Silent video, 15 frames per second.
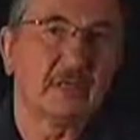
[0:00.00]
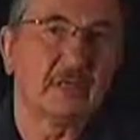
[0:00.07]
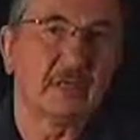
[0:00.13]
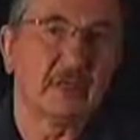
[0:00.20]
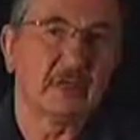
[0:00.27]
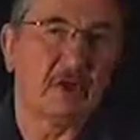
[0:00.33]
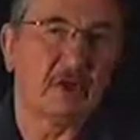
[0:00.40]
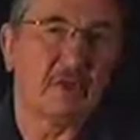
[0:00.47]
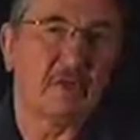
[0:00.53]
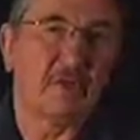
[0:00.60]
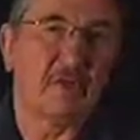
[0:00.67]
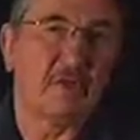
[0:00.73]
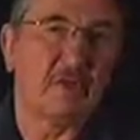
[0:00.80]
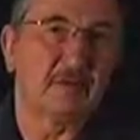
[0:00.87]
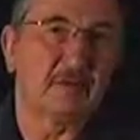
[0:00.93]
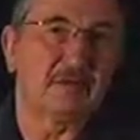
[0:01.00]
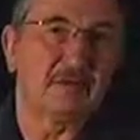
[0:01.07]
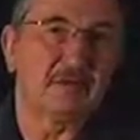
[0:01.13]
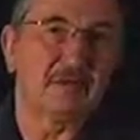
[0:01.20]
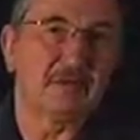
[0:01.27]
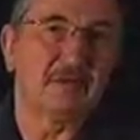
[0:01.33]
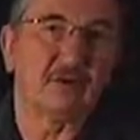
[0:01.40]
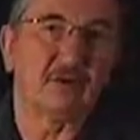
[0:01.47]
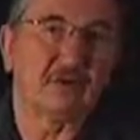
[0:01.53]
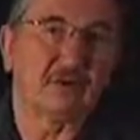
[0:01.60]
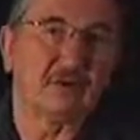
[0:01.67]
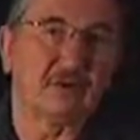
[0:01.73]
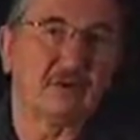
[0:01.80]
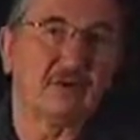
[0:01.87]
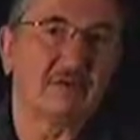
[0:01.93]
below 6 or
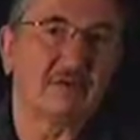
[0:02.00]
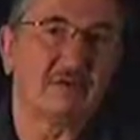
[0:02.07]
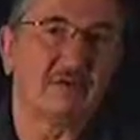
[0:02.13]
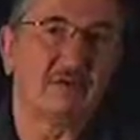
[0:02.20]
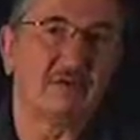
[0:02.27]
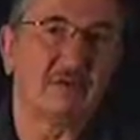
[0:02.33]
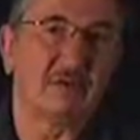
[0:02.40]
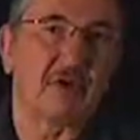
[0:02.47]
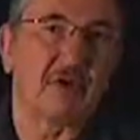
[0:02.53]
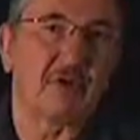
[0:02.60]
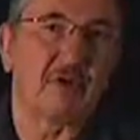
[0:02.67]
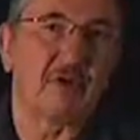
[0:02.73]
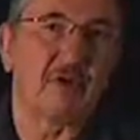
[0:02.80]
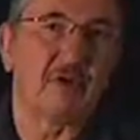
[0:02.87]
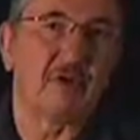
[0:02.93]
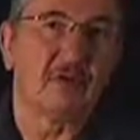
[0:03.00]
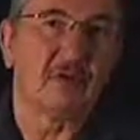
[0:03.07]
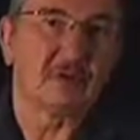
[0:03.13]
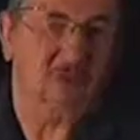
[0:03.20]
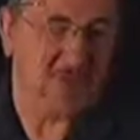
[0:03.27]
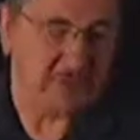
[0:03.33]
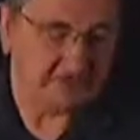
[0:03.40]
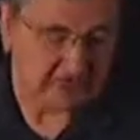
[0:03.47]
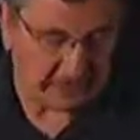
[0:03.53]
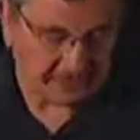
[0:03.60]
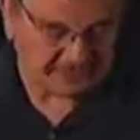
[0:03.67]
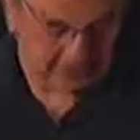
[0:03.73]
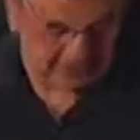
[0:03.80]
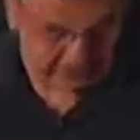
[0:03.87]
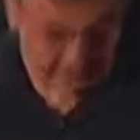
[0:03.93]
below 7.0 on the
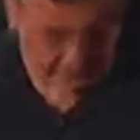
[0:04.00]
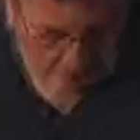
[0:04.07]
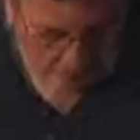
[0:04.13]
acidic side.